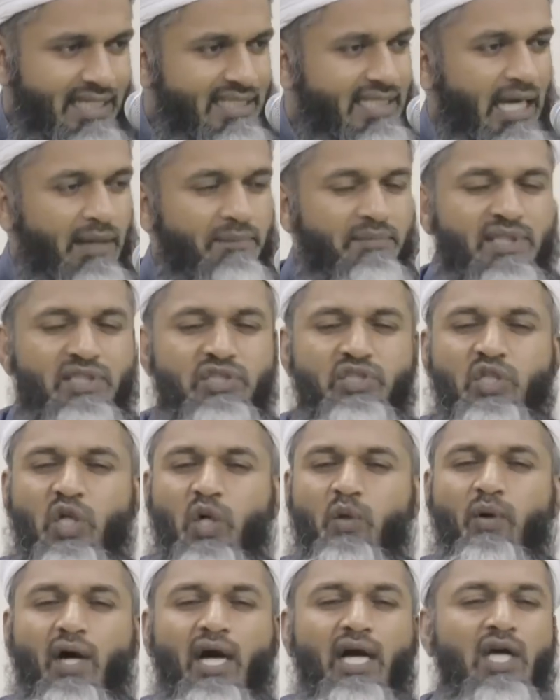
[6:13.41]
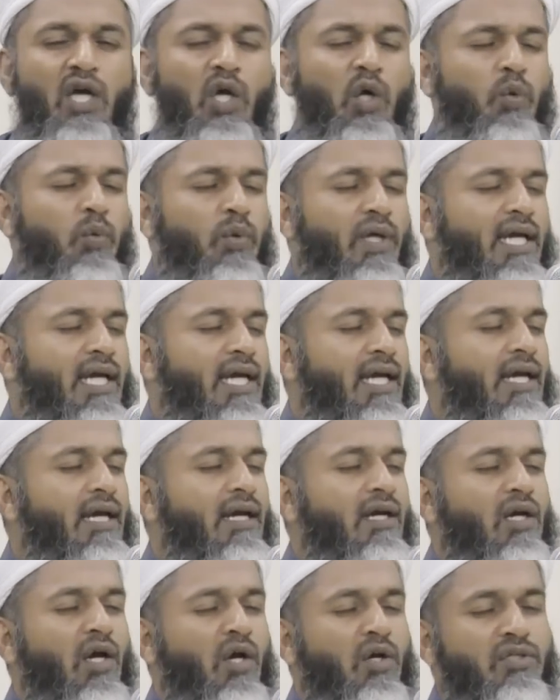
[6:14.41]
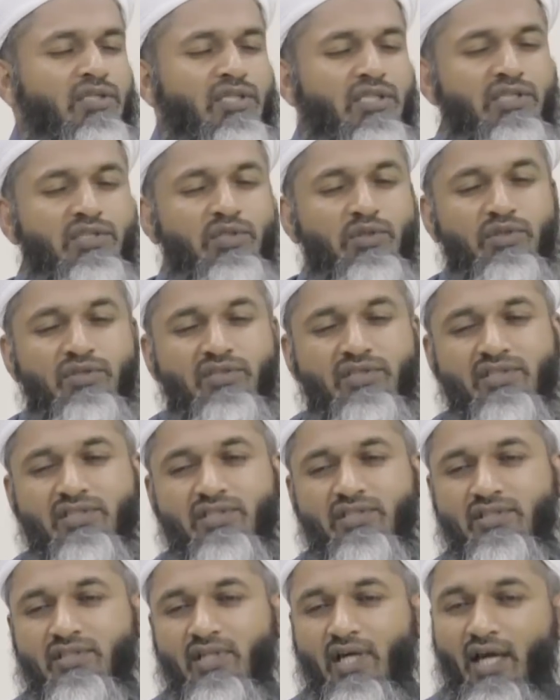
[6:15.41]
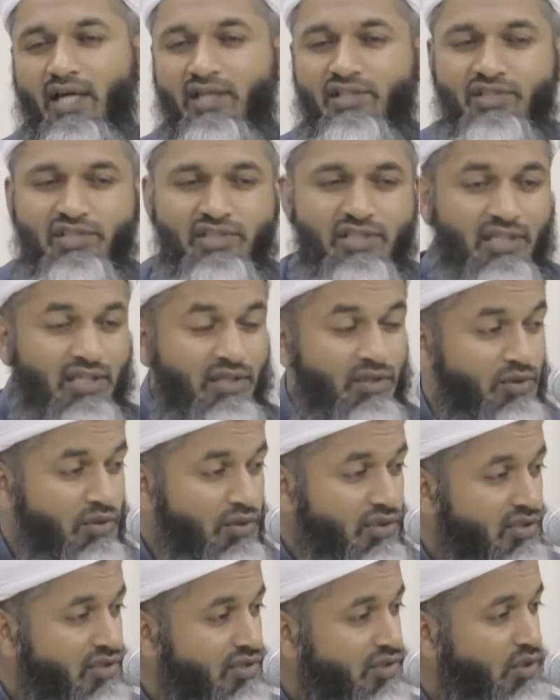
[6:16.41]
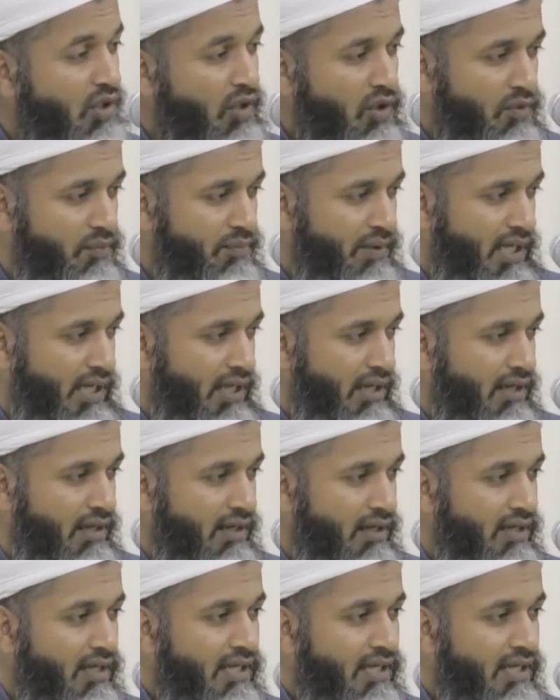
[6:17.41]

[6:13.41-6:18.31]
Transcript: That means, you know what? We're going to do such a good tawbah